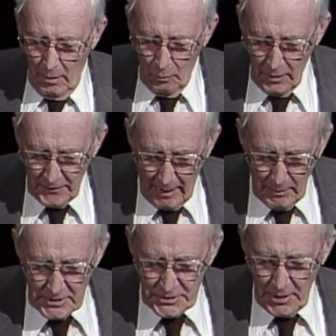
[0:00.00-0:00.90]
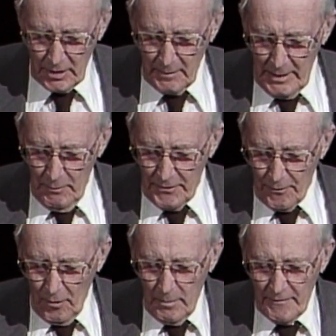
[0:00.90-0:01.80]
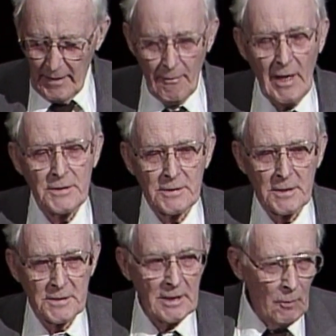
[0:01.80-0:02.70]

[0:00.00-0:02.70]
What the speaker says: Wilt thou encircle me with the robe of thy righteousness?